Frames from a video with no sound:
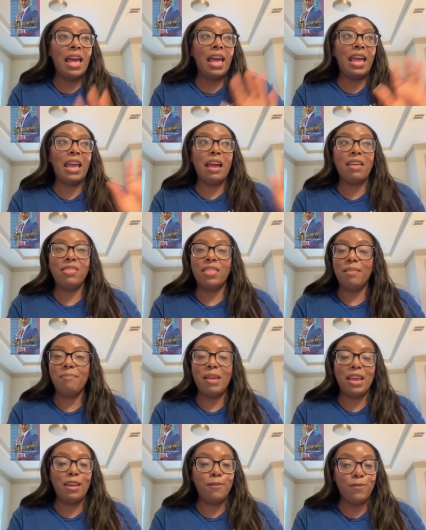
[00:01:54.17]
and the
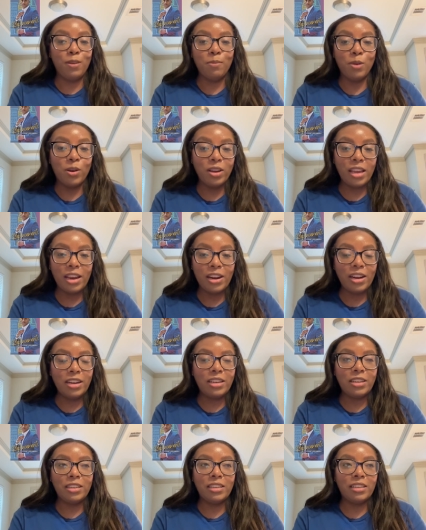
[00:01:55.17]
main female
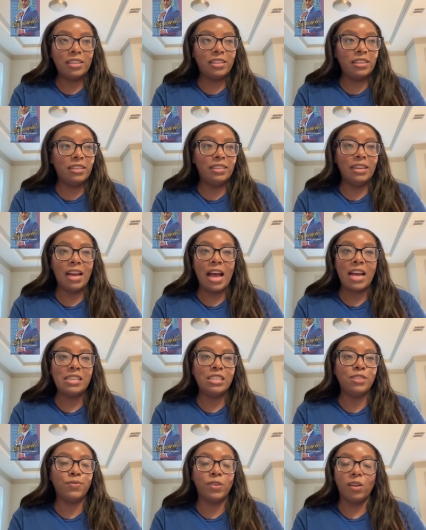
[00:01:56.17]
character. I
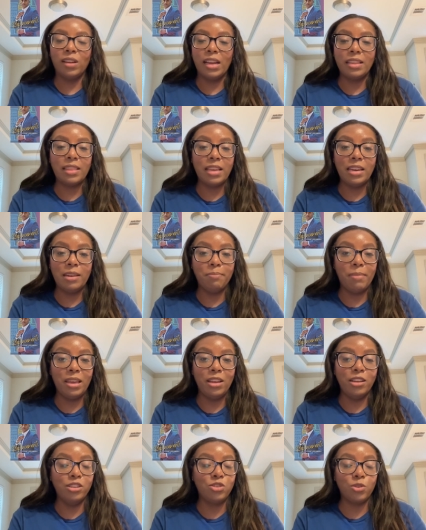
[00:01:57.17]
just felt like they didn't
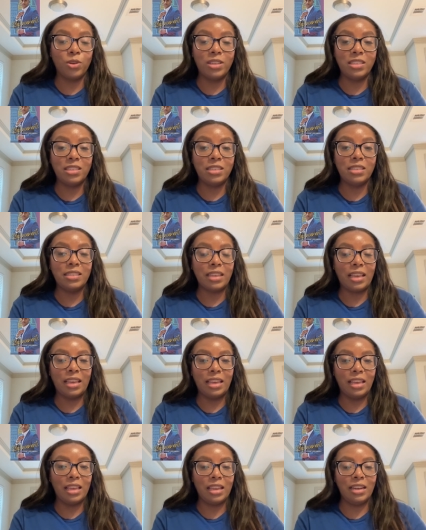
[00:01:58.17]
make good choices
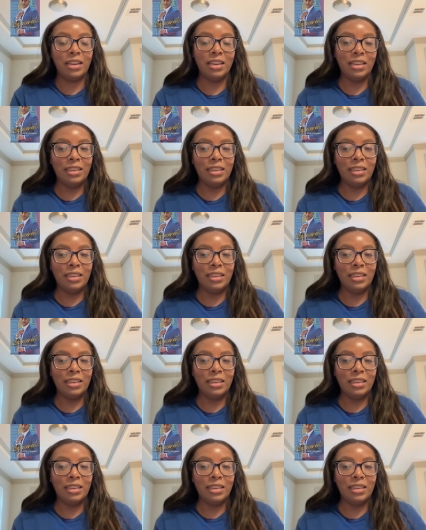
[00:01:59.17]
and